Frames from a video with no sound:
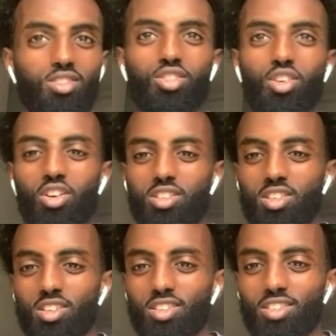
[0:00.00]

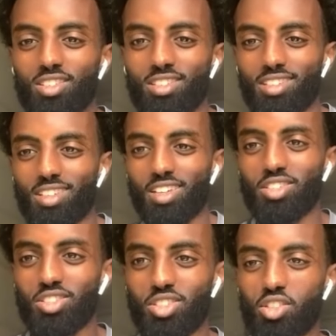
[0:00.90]
Short,
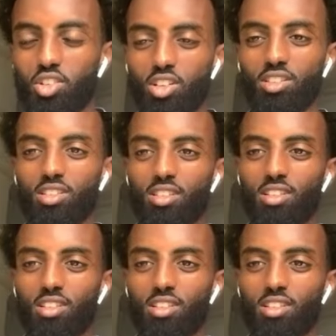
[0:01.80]
nice and short.